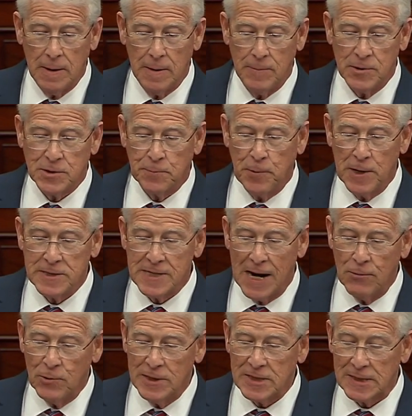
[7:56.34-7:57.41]
Mr. President, I
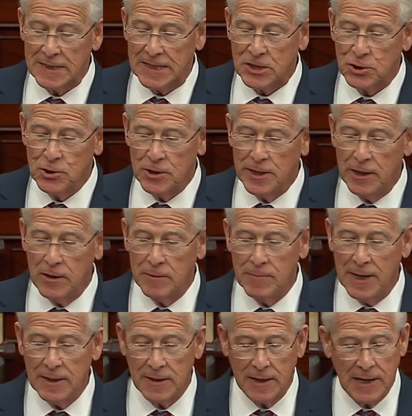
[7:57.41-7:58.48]
recently stood here and
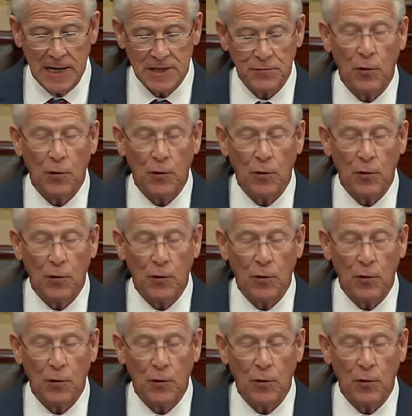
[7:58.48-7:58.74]
made the case